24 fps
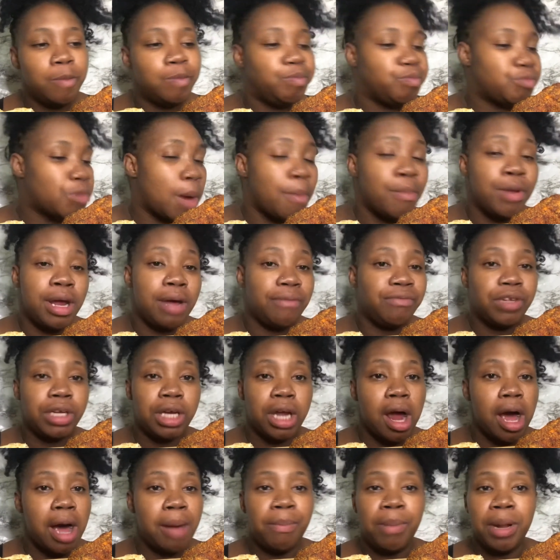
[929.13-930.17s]
I'm gonna have to get a
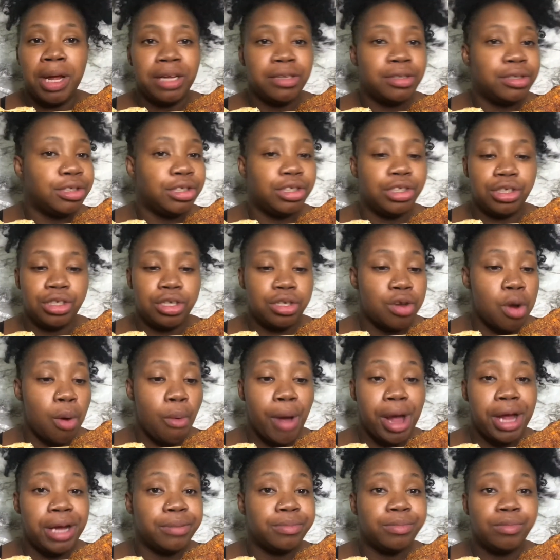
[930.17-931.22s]
hot plate. There's just no
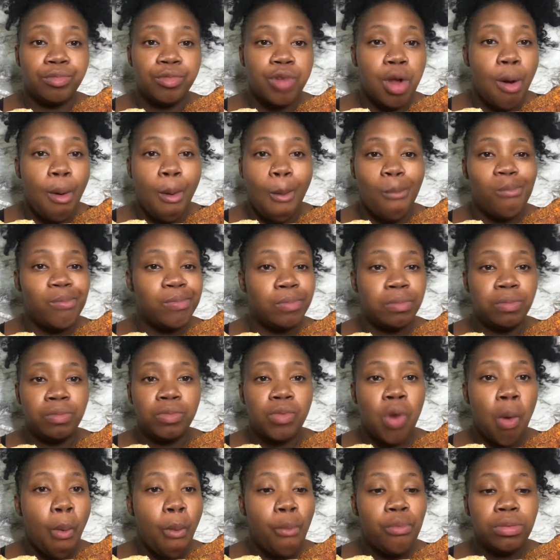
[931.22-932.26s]
way.
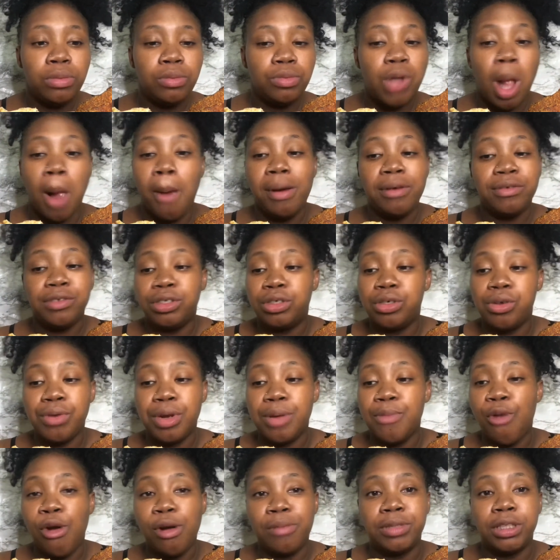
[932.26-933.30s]
I don't have to go
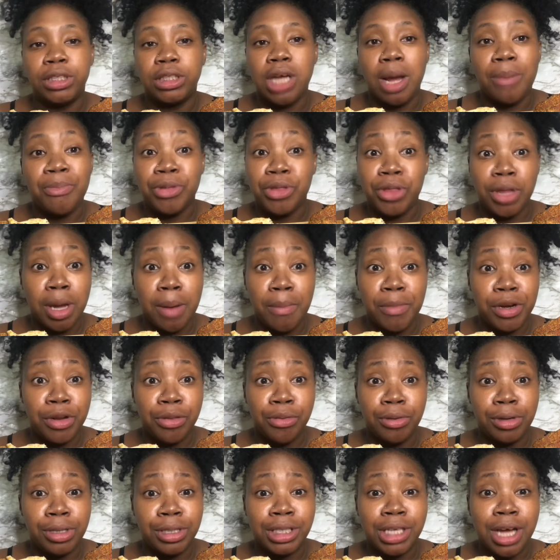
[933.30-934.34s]
re-warm this up. You think I'm gonna
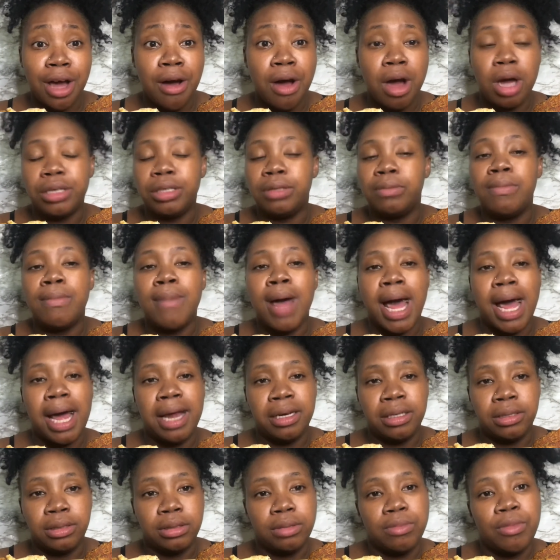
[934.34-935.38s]
throw this out? You're mad.
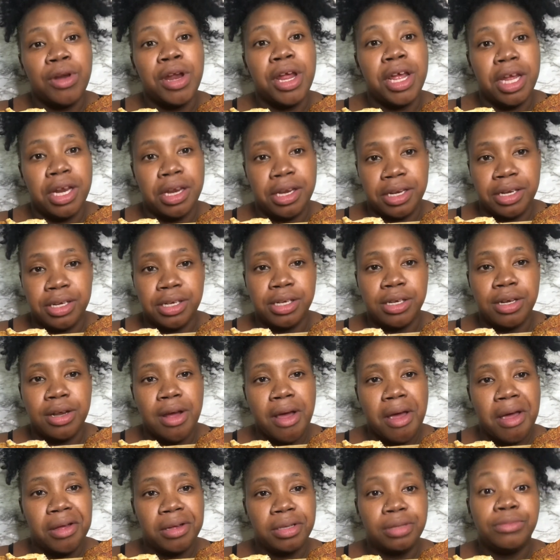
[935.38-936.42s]
I'm going to eat it.
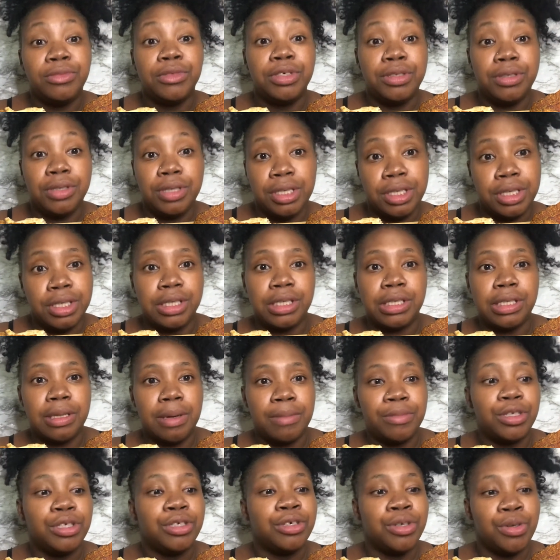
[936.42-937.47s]

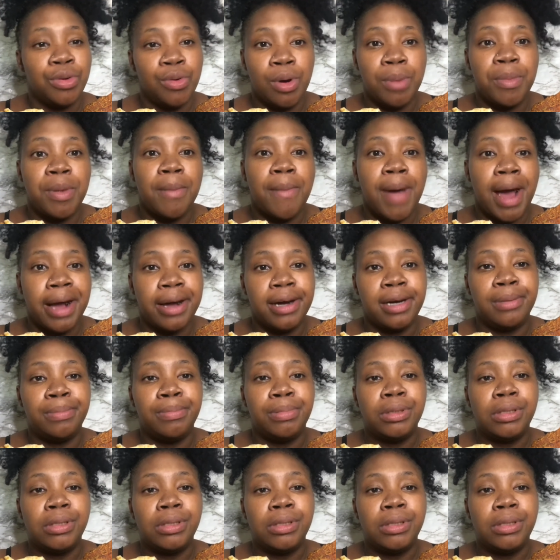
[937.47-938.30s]
I'm just gonna warm it back up.